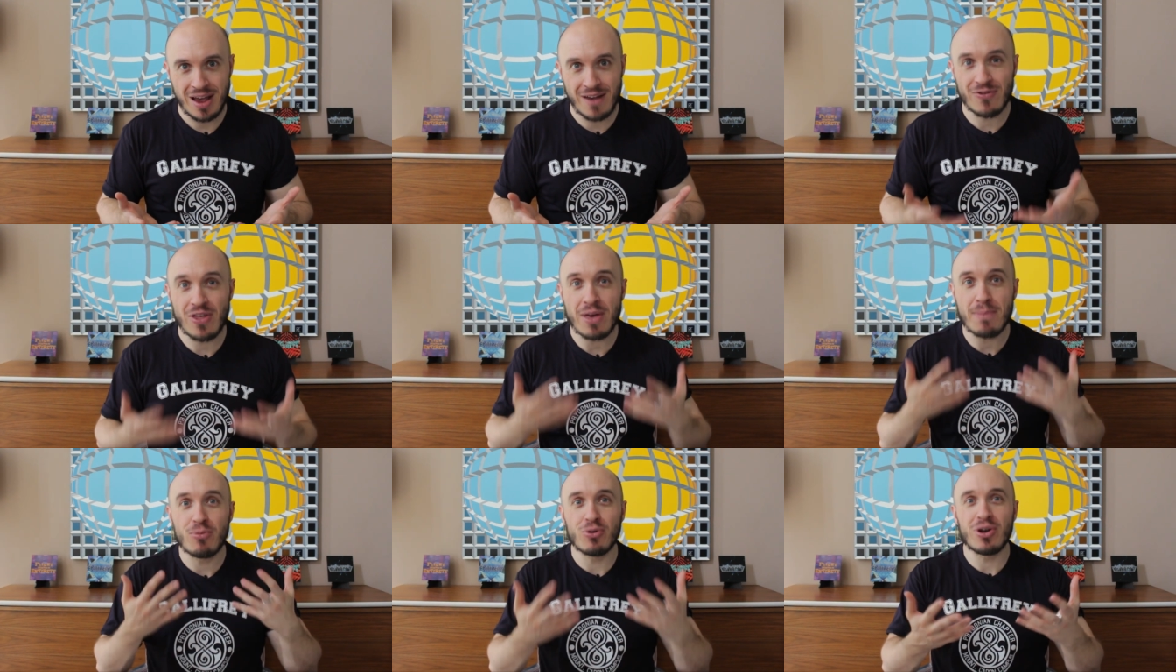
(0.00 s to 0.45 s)

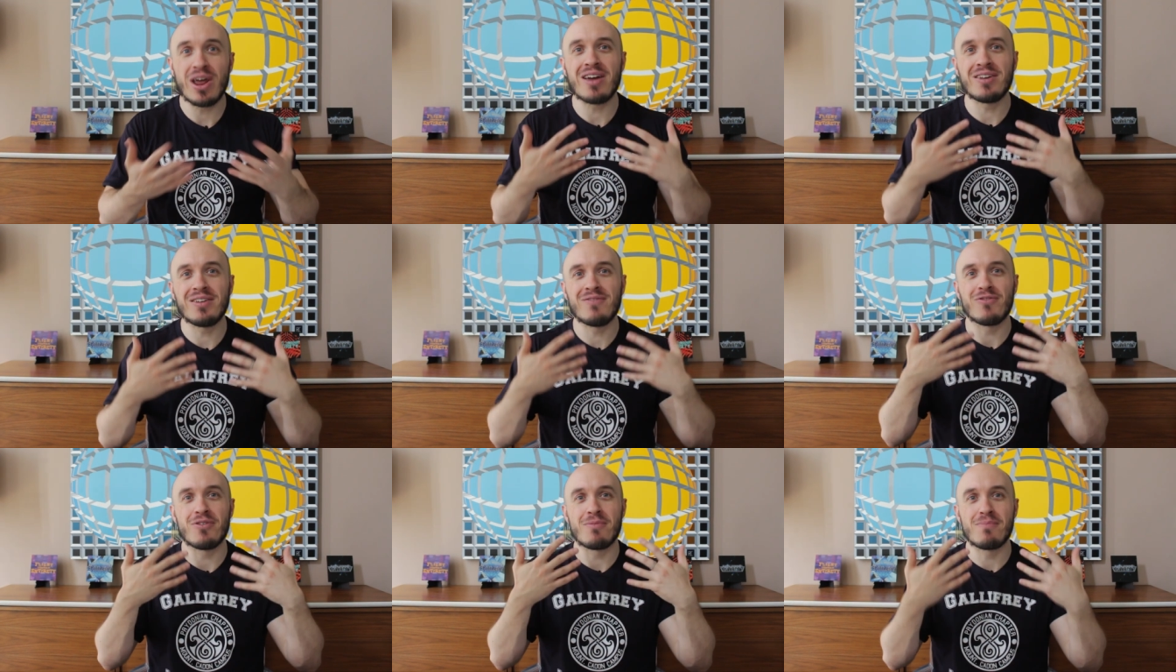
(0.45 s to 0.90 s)
If they put
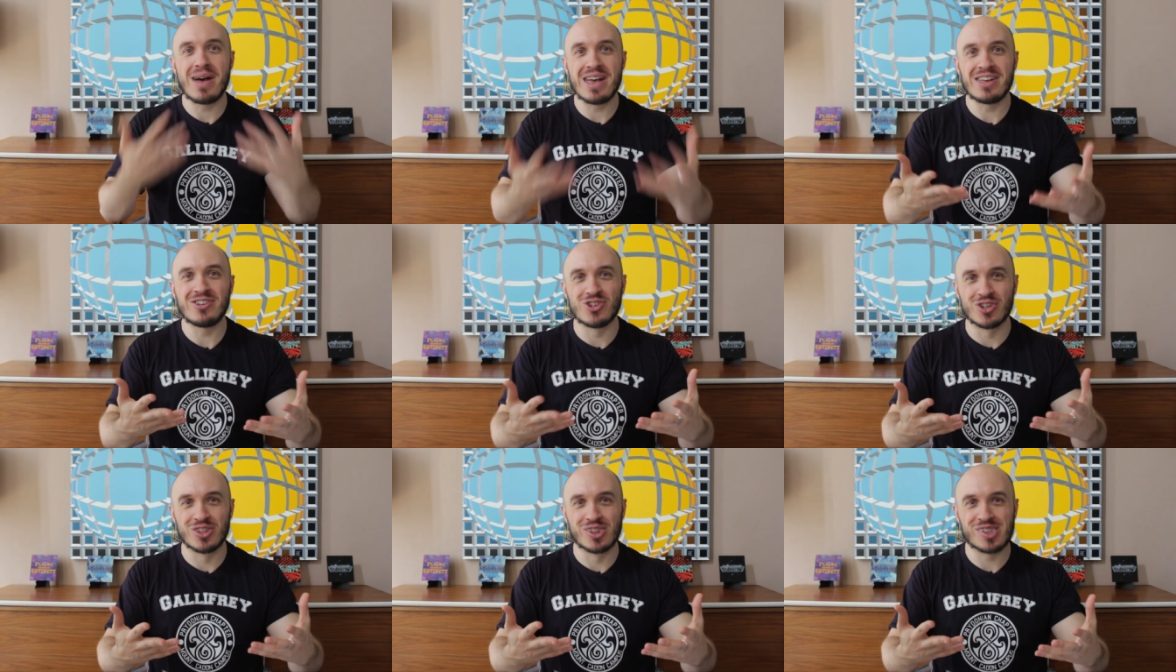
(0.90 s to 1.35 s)
out
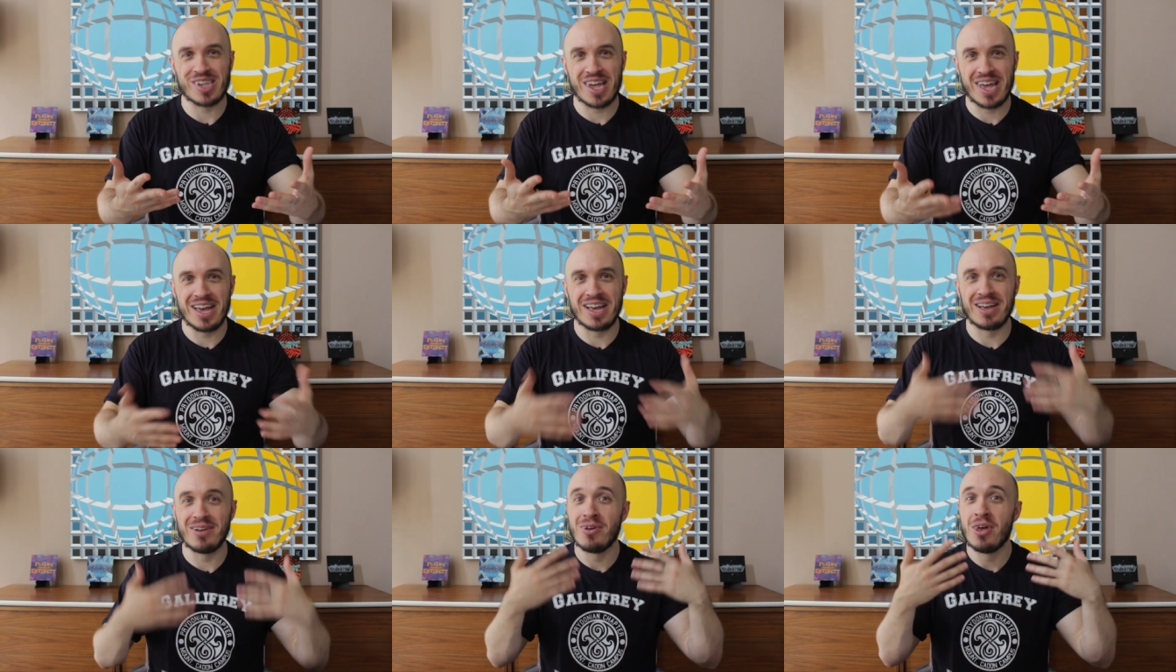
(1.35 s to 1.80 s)
information
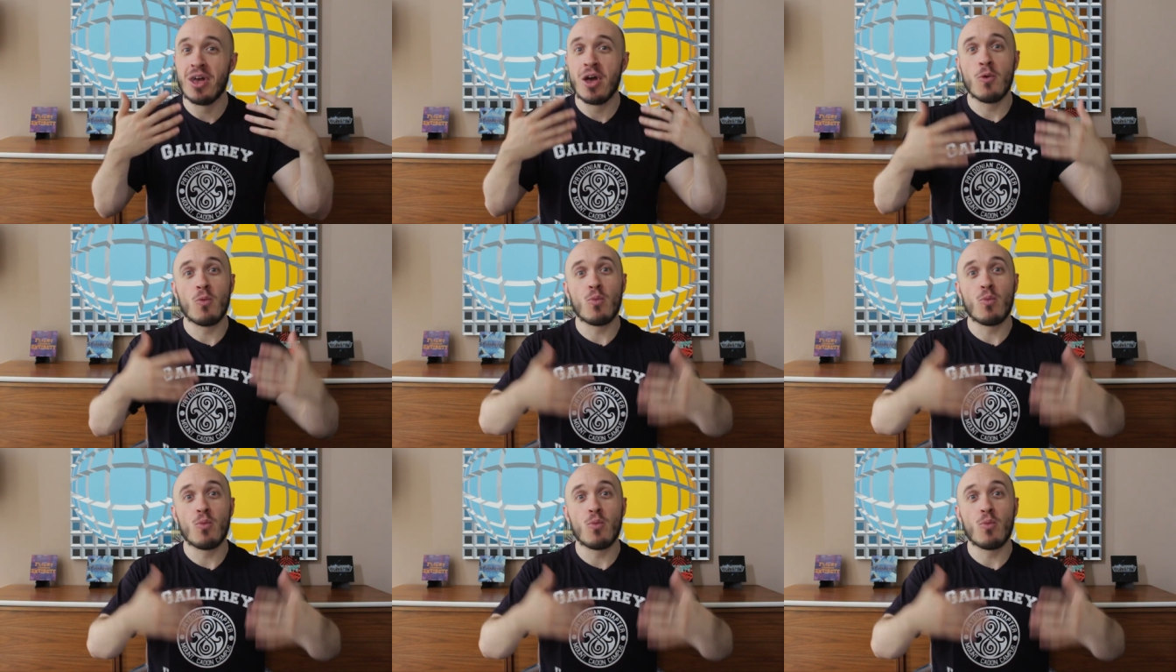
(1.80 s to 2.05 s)
saying,